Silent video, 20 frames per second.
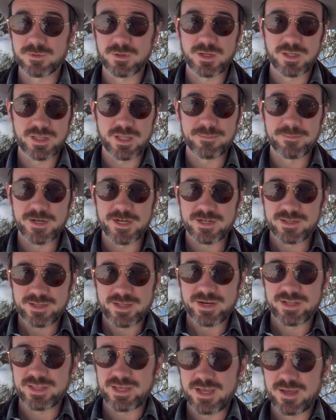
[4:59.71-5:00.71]
eliminate a
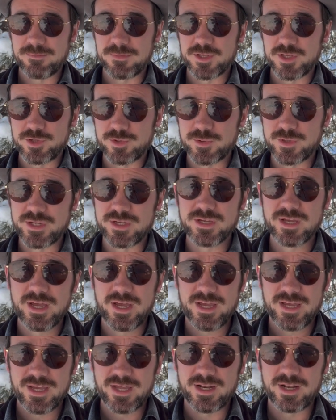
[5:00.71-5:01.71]
lot of the ambiguity
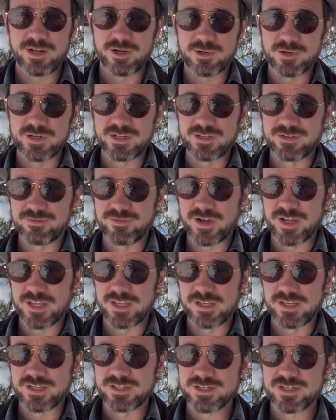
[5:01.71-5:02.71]
inherent in
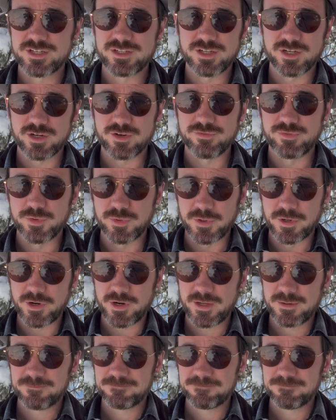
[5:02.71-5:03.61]
Viking Age Younger Futhark.